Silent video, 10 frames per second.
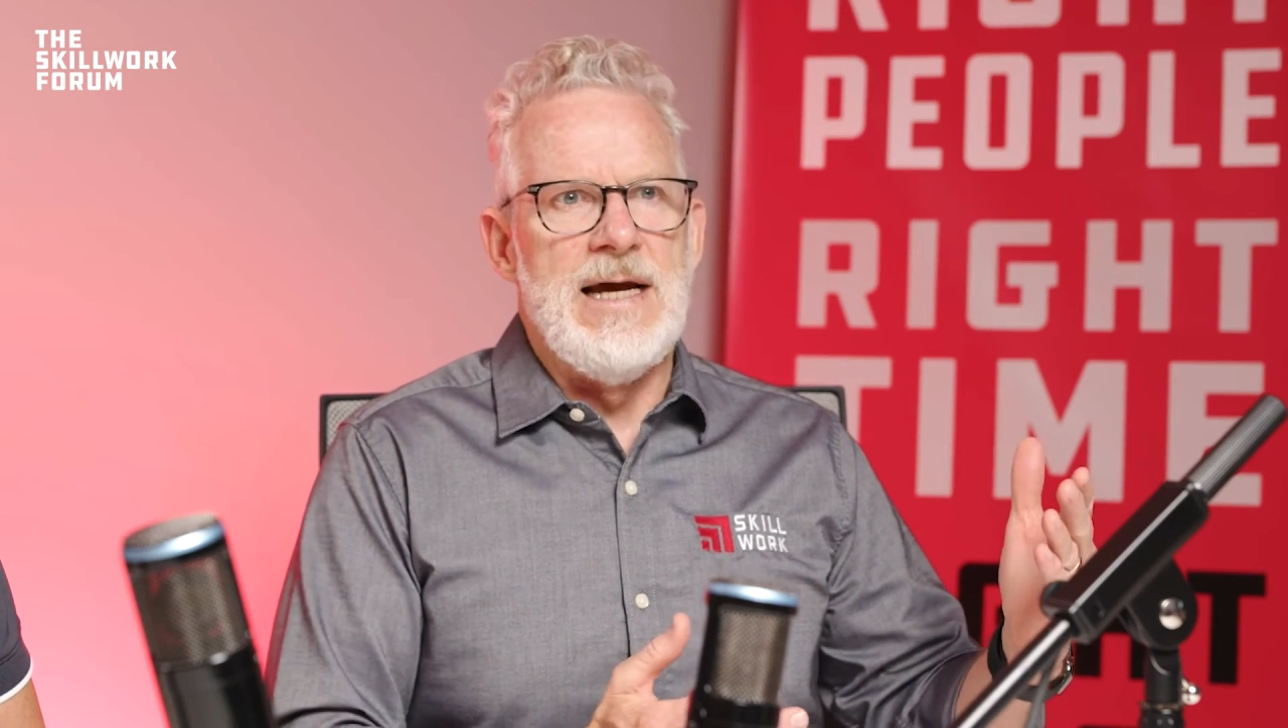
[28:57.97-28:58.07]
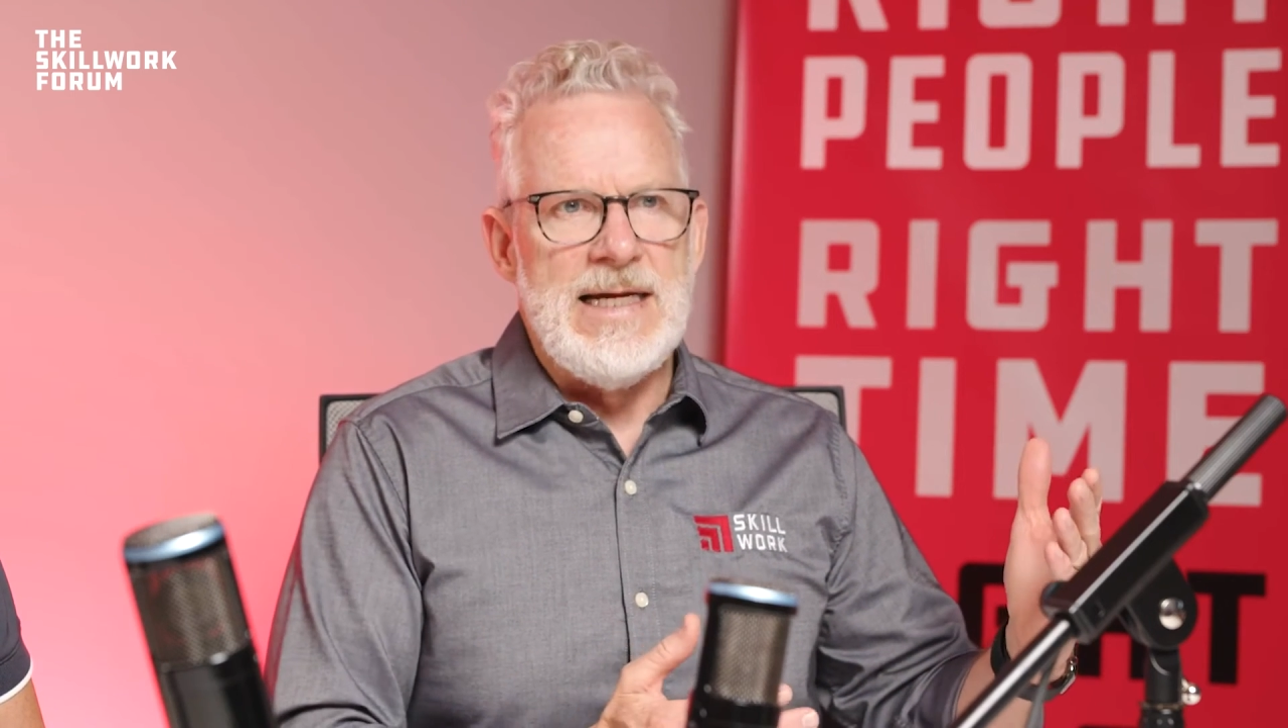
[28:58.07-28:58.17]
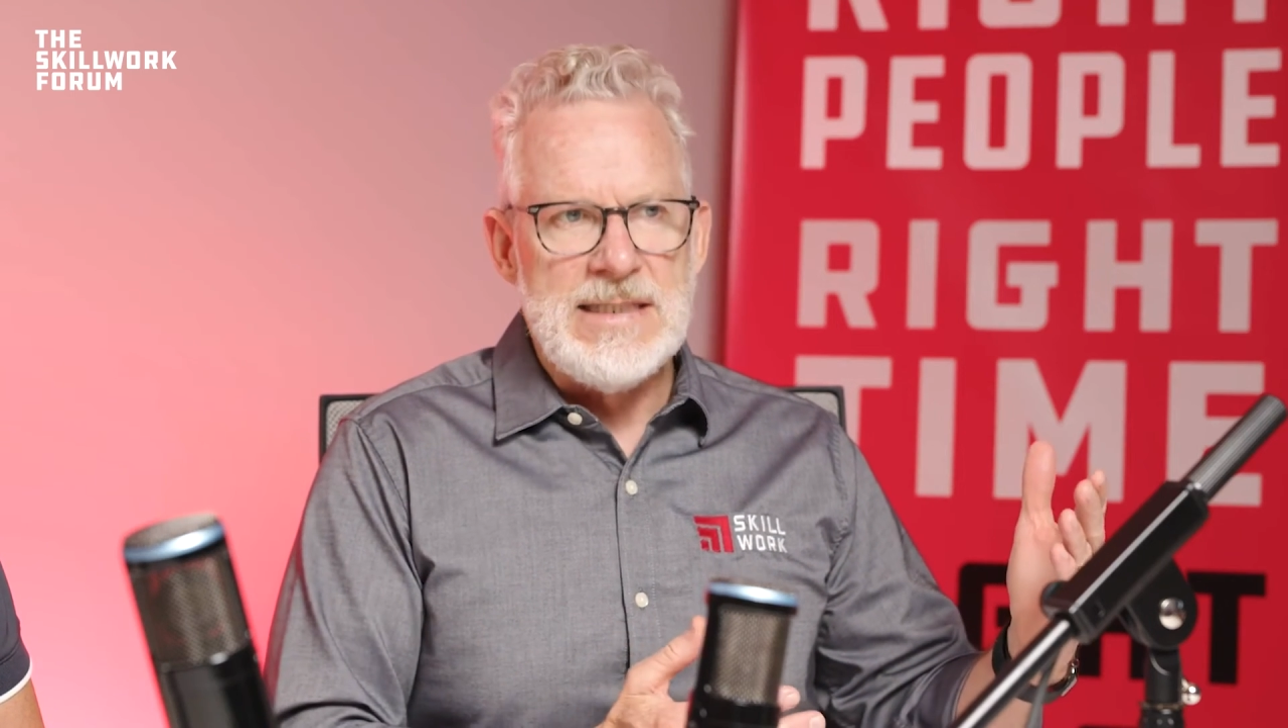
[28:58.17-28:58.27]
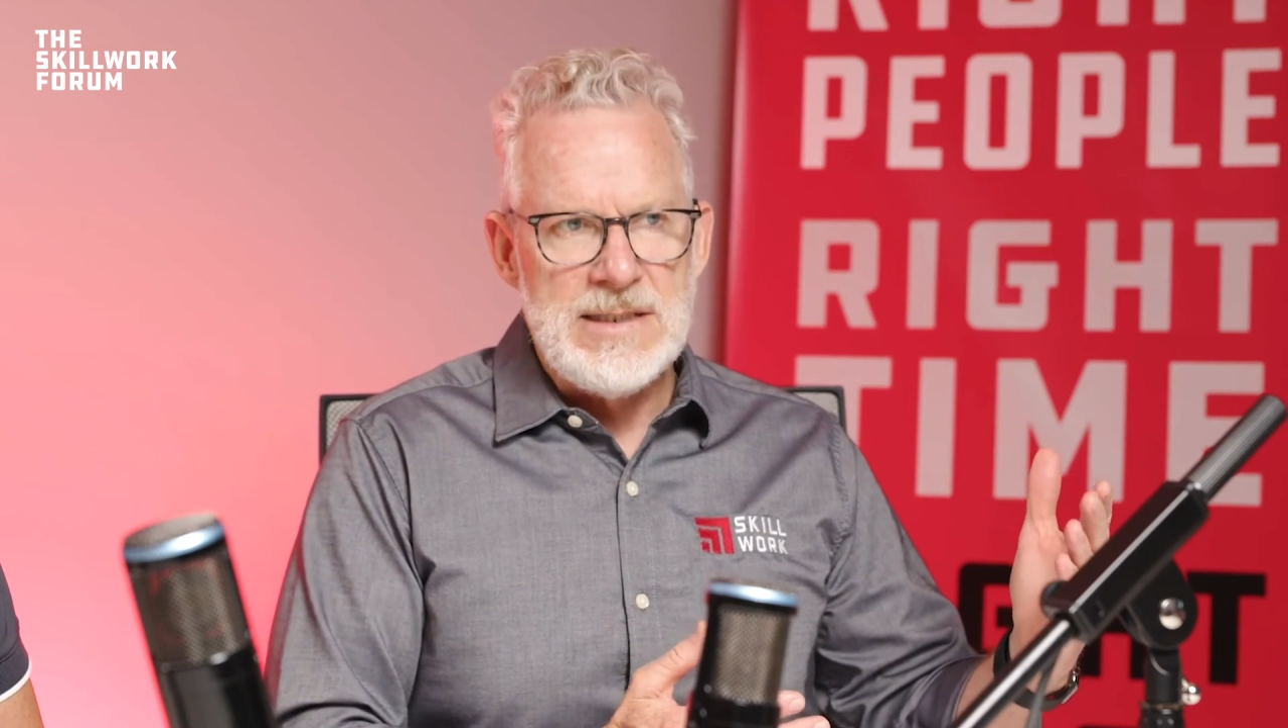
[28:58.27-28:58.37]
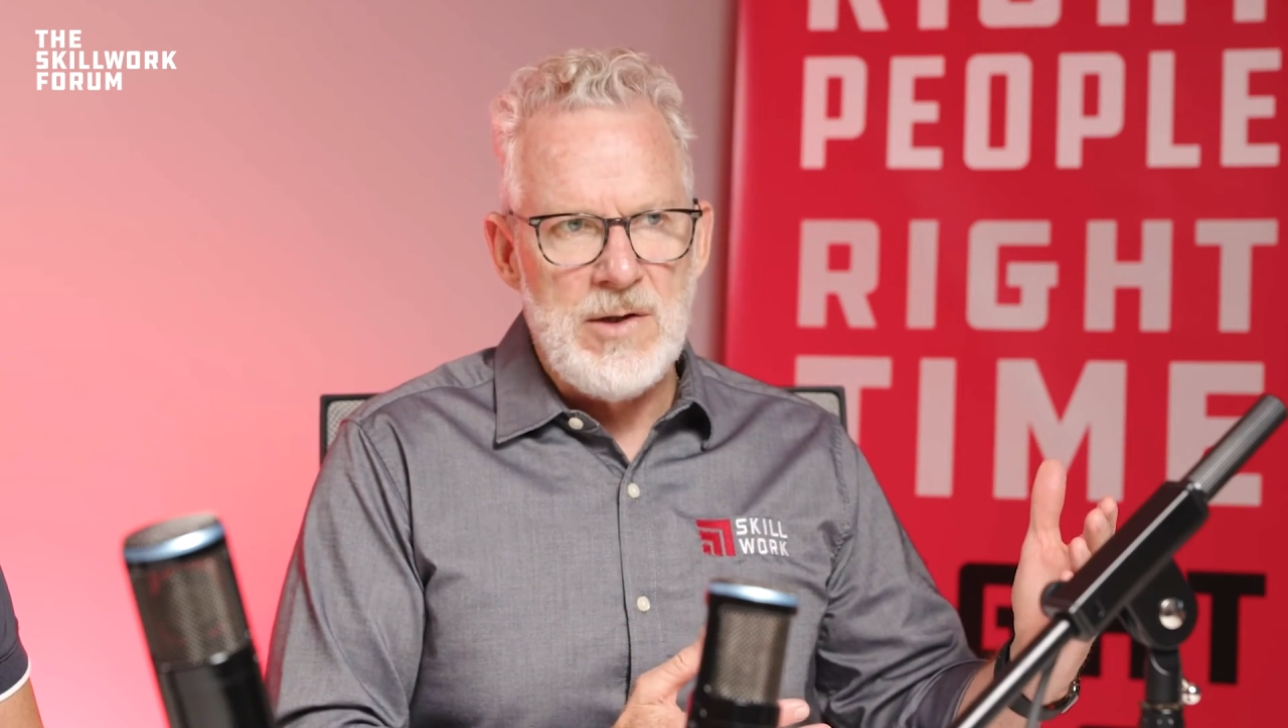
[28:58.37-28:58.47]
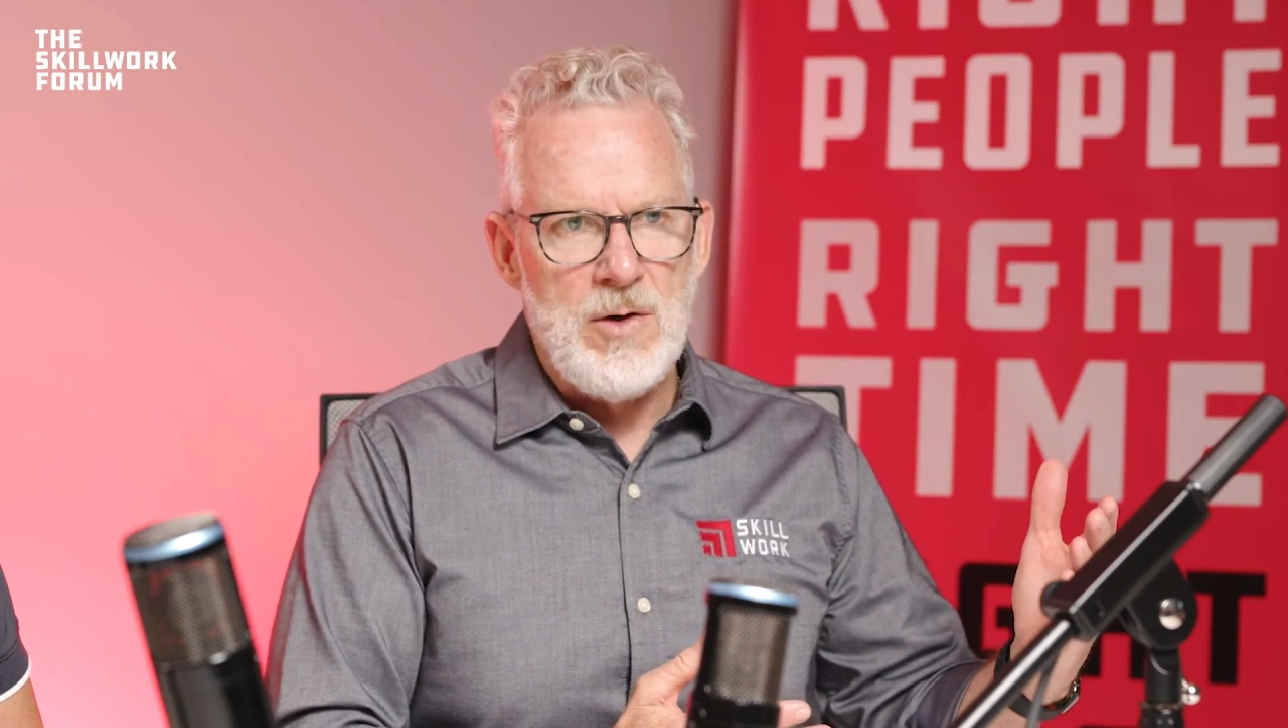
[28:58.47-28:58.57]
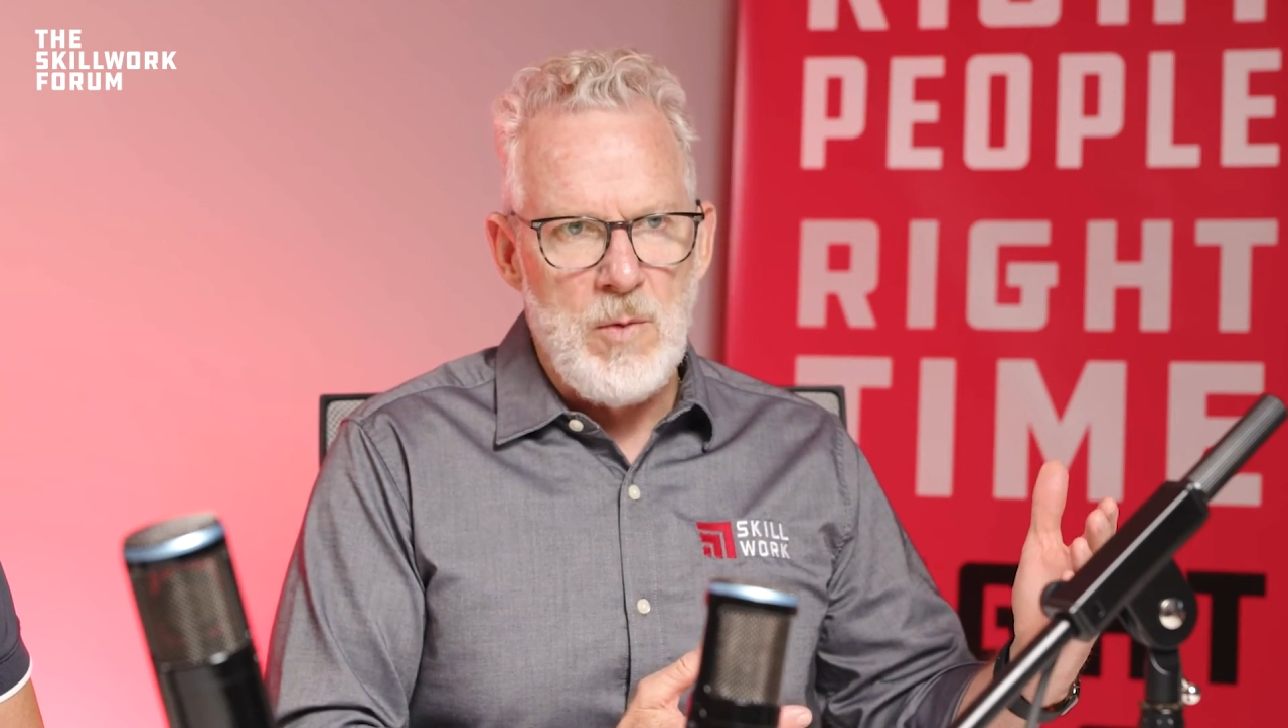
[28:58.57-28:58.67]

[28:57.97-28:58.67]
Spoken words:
is there a